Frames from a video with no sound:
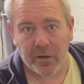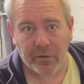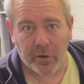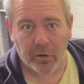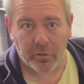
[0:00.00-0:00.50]

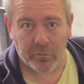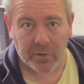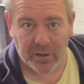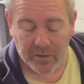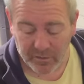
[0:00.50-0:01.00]
they're not going to
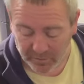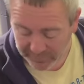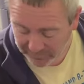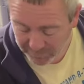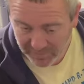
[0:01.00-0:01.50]
be a
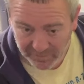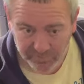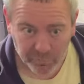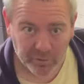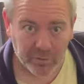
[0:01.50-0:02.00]
least parts
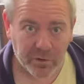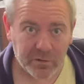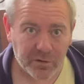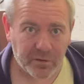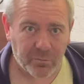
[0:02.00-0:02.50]
money,
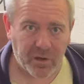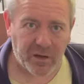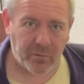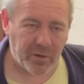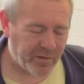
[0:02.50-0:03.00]
which is
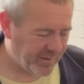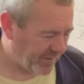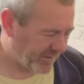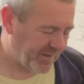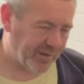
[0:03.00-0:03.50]
about,
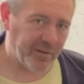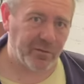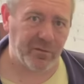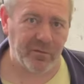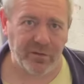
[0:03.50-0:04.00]
I think,
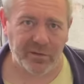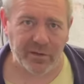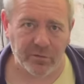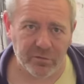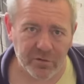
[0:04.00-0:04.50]

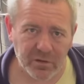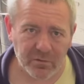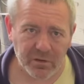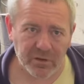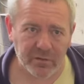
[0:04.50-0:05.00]
600
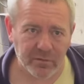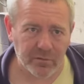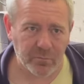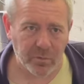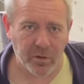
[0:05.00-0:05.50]
quid.
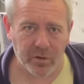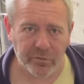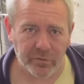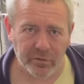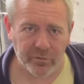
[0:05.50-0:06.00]

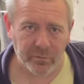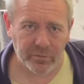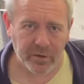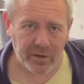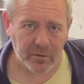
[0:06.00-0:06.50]
Moroso
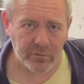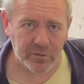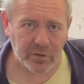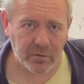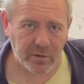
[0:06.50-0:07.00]
Sump's at
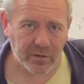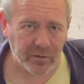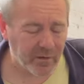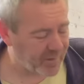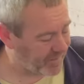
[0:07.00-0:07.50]
800 quid.
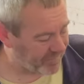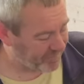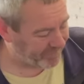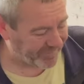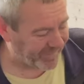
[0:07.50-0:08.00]

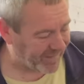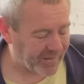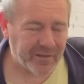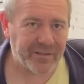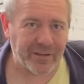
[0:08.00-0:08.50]

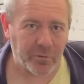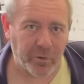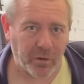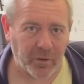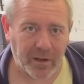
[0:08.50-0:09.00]
I think going to be
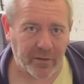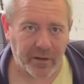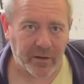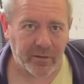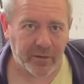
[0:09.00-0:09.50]
out like
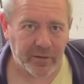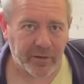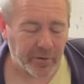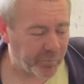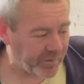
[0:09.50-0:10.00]
that.
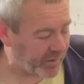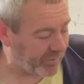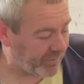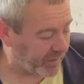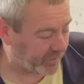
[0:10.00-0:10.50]
It'll be three
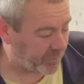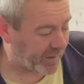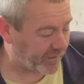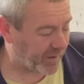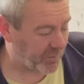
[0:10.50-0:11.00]
figures by
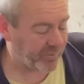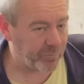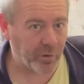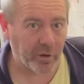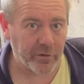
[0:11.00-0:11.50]
the time I've
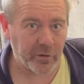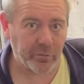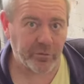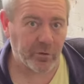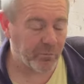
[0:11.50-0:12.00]
bought a new
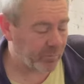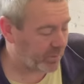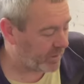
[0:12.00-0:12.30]
sump